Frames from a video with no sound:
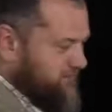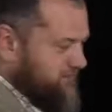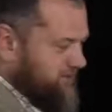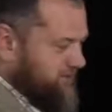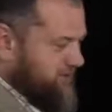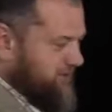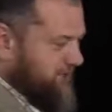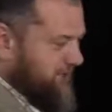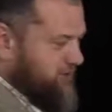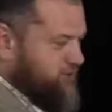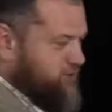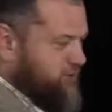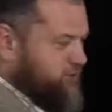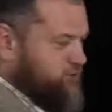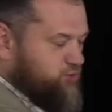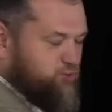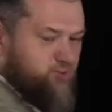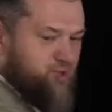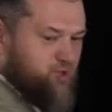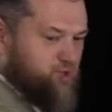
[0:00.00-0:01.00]
okay,
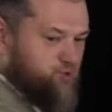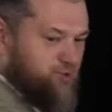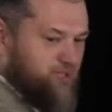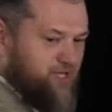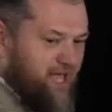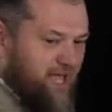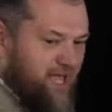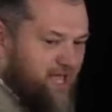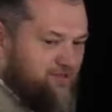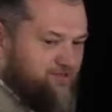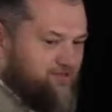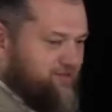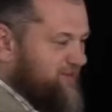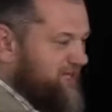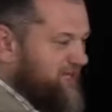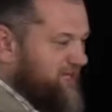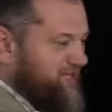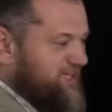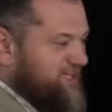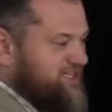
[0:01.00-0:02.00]
what we have
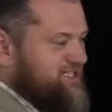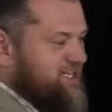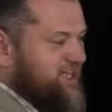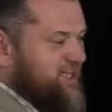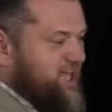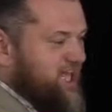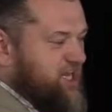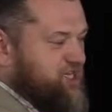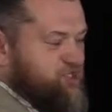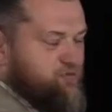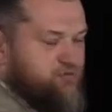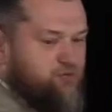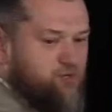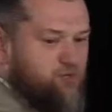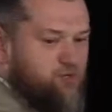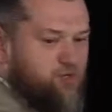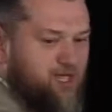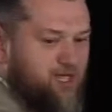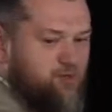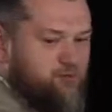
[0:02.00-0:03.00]
here is a cash
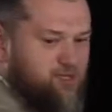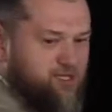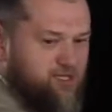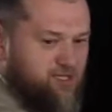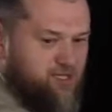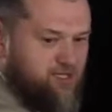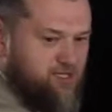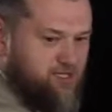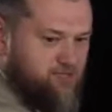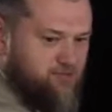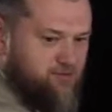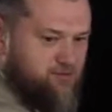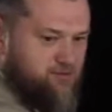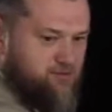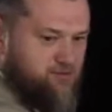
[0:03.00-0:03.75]
flow coming here.